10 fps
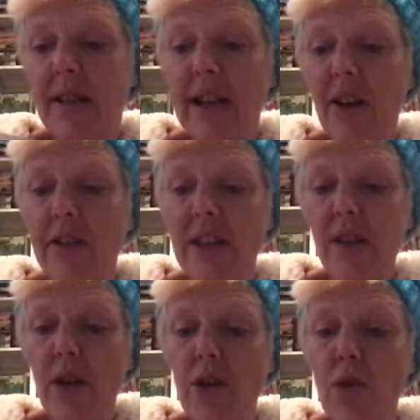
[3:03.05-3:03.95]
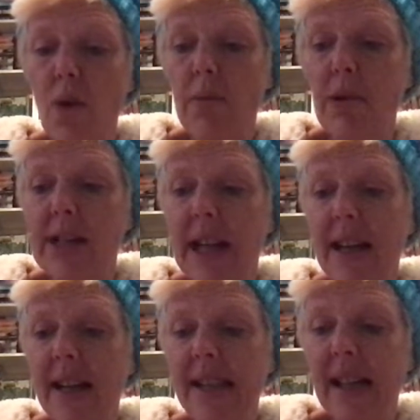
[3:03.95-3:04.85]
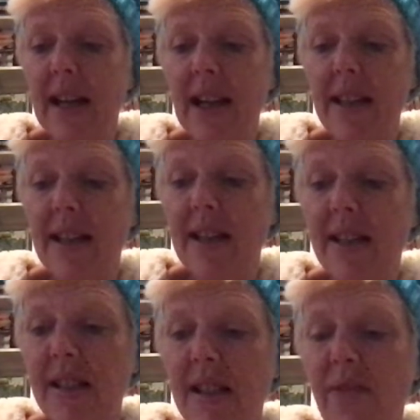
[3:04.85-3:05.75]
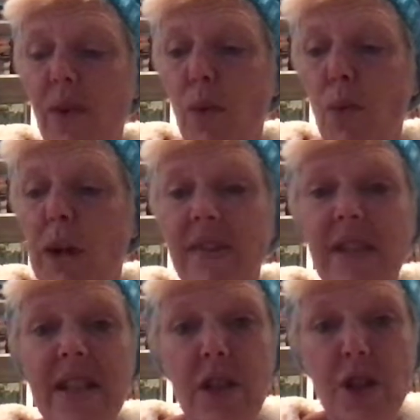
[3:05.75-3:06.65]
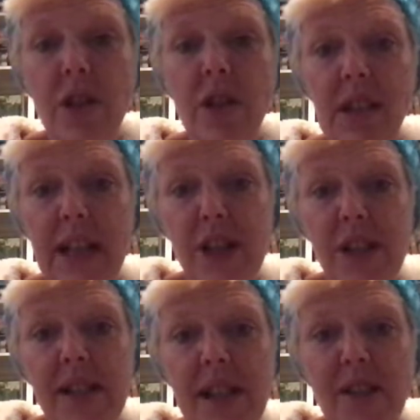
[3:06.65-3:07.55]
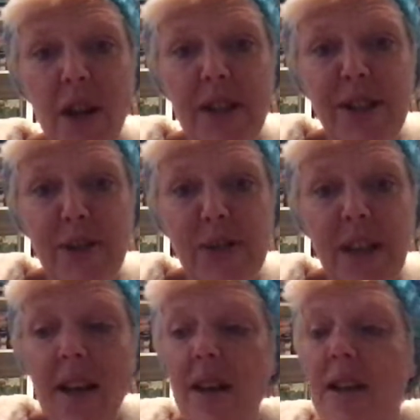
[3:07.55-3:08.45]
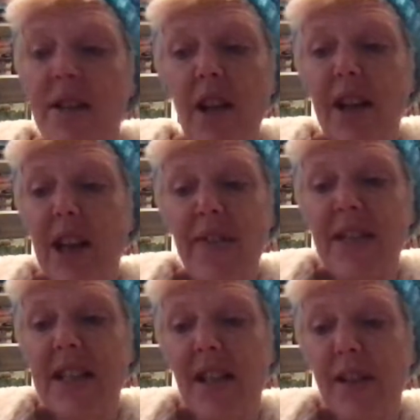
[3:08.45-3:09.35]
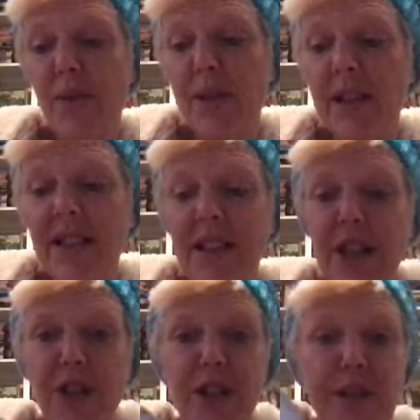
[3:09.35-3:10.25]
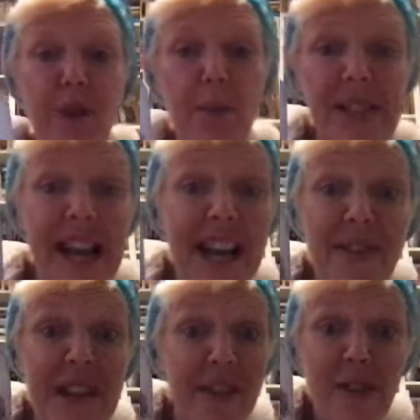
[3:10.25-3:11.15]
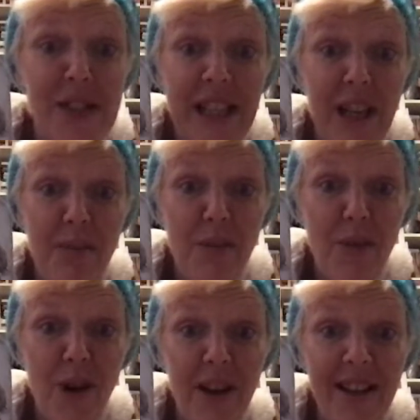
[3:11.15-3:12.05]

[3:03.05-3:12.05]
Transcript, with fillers: they are these adorable tags, and I think this is from one of the digital collections that Donna's using. Donna, you have to tell us where this collection is from, because I have never seen it before.